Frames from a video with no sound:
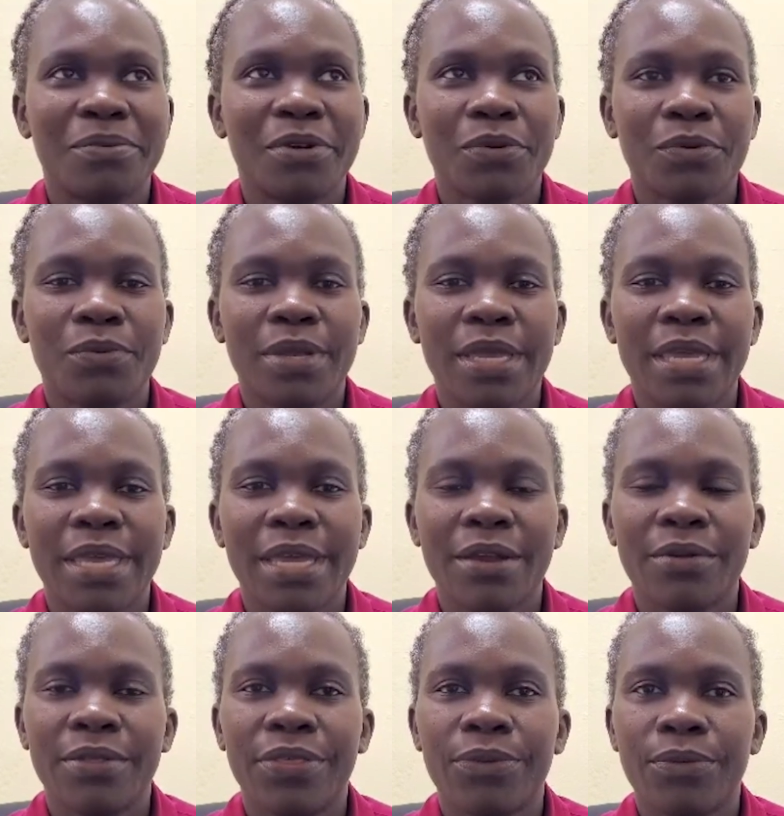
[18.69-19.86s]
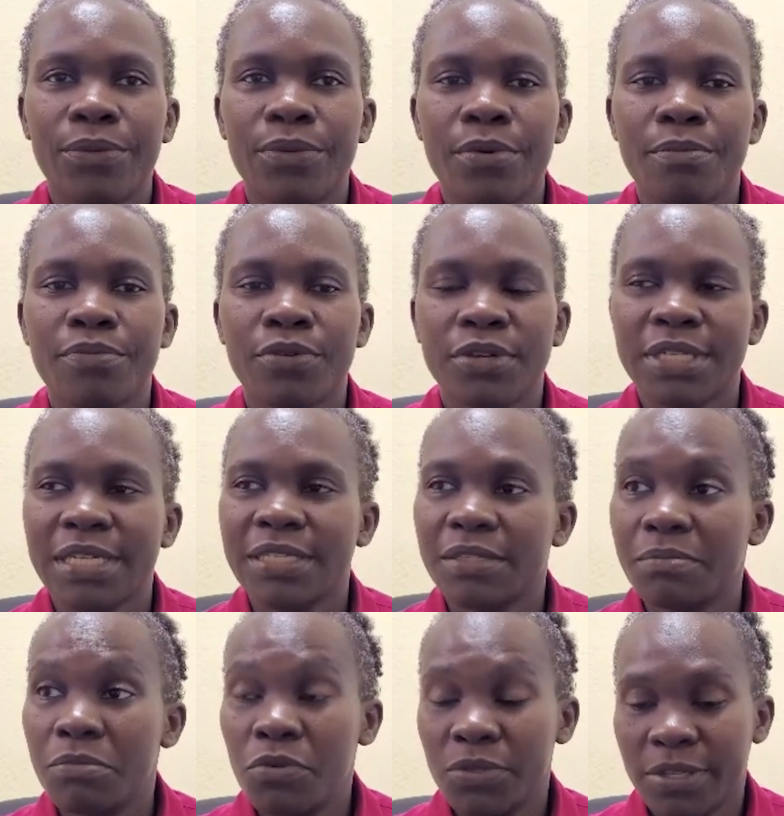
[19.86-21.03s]
where we carry through
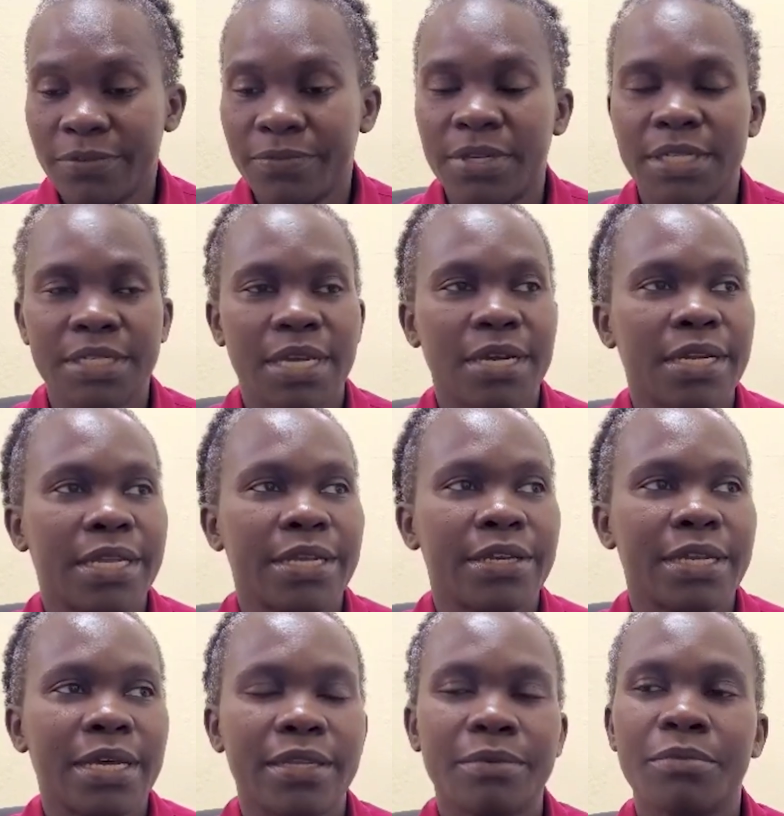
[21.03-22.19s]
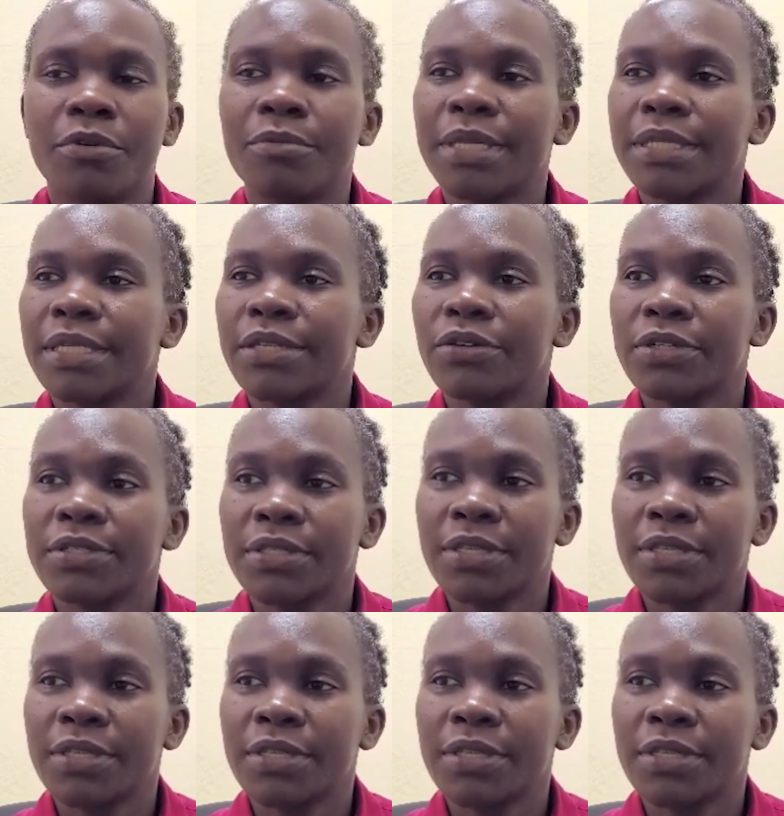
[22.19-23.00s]
projects, most of which are geared at the moment in our